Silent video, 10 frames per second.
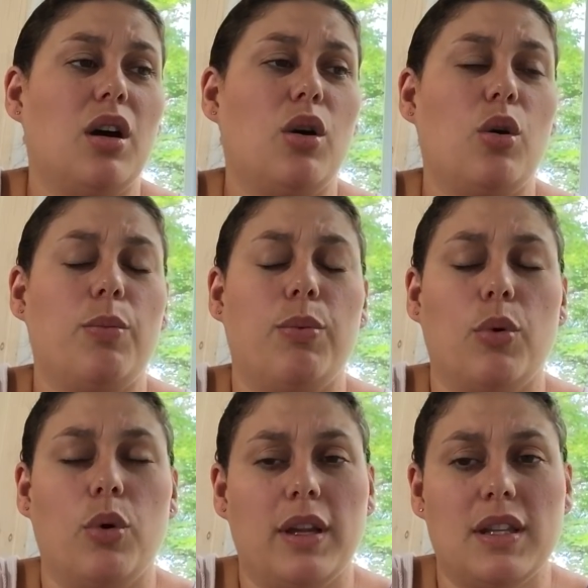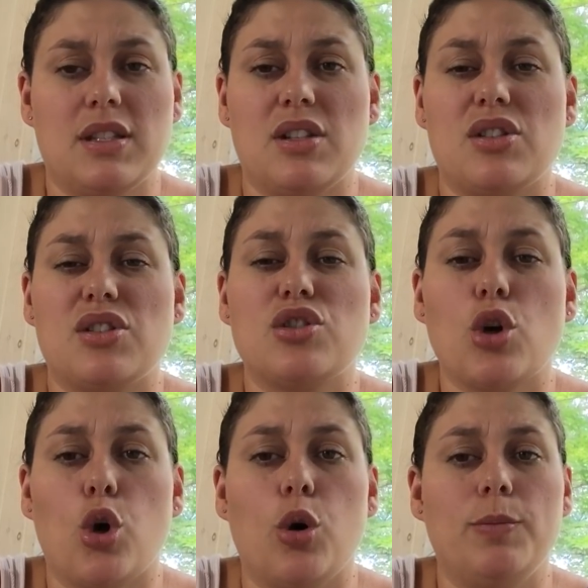Oh boy, this is
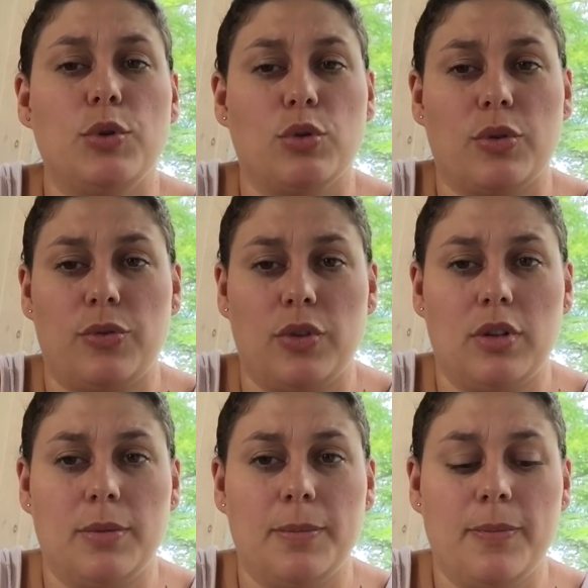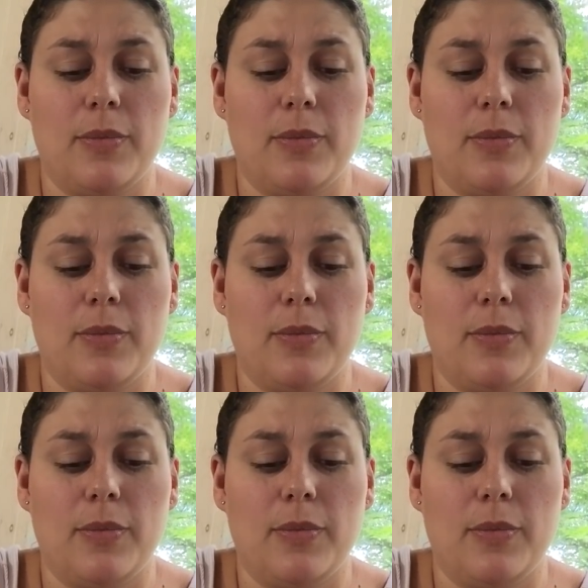so beautiful.